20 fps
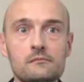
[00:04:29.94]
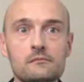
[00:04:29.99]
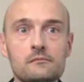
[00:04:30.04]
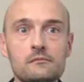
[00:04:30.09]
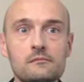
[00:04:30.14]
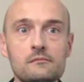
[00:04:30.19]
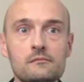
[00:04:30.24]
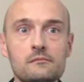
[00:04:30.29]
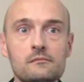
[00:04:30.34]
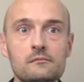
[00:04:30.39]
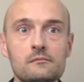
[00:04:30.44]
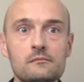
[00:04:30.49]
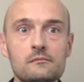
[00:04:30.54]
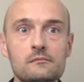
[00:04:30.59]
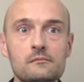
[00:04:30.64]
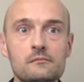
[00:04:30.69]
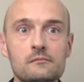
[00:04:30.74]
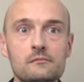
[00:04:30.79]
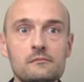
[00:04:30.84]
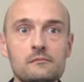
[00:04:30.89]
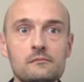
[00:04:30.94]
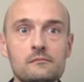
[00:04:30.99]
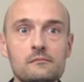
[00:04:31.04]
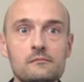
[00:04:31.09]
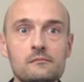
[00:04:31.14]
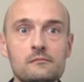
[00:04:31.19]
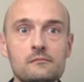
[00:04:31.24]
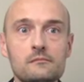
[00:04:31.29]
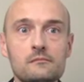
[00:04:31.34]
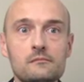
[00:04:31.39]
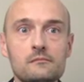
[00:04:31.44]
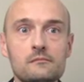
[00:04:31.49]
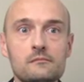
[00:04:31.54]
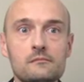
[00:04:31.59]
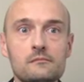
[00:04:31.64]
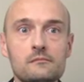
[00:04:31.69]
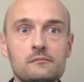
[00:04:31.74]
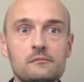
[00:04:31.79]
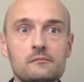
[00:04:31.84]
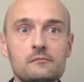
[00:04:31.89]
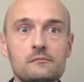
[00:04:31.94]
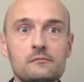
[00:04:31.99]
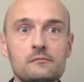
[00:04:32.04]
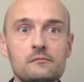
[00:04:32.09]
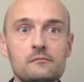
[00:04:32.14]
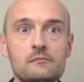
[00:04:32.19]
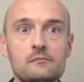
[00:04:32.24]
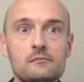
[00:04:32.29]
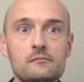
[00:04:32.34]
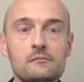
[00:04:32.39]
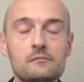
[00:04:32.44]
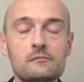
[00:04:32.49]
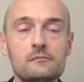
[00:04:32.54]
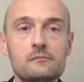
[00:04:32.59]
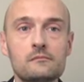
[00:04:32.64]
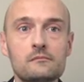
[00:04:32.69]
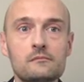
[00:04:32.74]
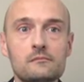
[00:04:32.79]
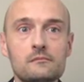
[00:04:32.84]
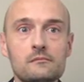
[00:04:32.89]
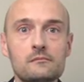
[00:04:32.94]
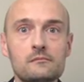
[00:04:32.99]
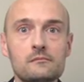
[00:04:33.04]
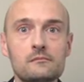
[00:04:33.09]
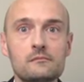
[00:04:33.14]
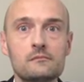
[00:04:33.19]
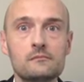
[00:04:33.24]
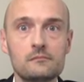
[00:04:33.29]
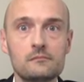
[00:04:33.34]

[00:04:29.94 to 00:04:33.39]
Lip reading: [no speech]